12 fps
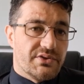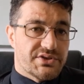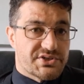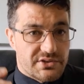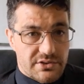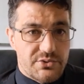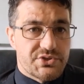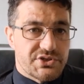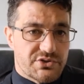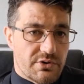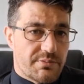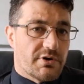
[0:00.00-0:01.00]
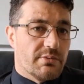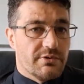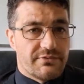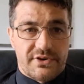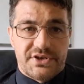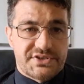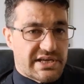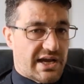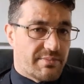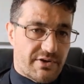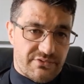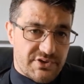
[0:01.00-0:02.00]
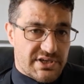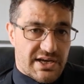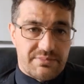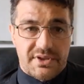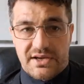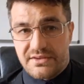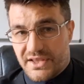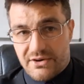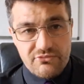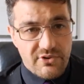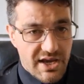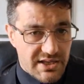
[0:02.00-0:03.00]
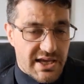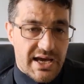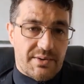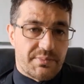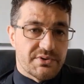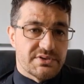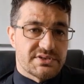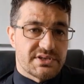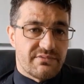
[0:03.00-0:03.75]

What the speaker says: solution to a problem first time every time. That rarely happens.